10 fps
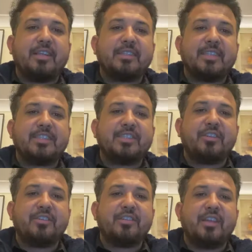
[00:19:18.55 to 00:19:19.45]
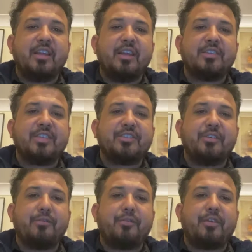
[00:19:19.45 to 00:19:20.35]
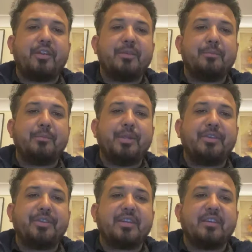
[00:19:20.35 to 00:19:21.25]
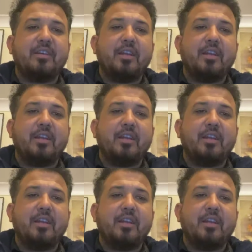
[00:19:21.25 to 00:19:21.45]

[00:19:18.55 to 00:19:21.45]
essential for impairing